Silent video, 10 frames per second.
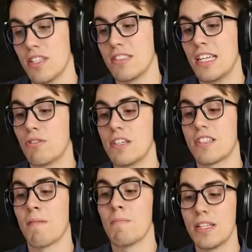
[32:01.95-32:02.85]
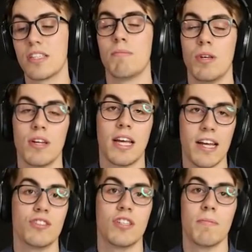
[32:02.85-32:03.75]
has increased our
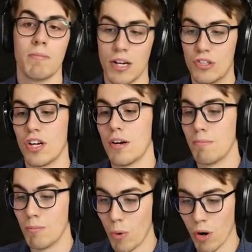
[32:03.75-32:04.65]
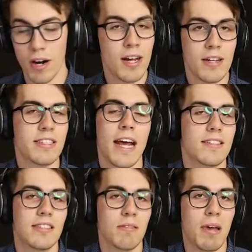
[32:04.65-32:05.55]
miscommunication much more.
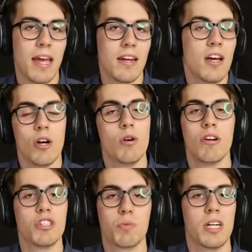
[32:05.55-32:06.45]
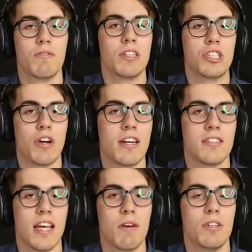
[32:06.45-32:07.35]
Texting, man, who knows what you're really trying to
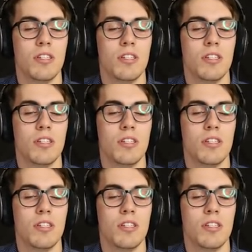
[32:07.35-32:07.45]
say when